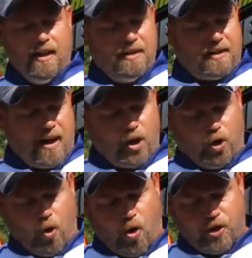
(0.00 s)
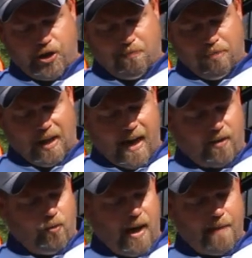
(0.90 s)
It's got a gorgeous
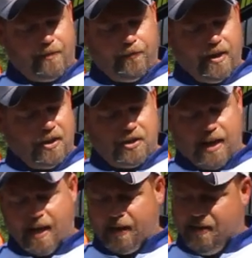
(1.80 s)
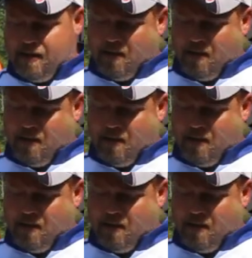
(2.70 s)
black wrapped finish on it,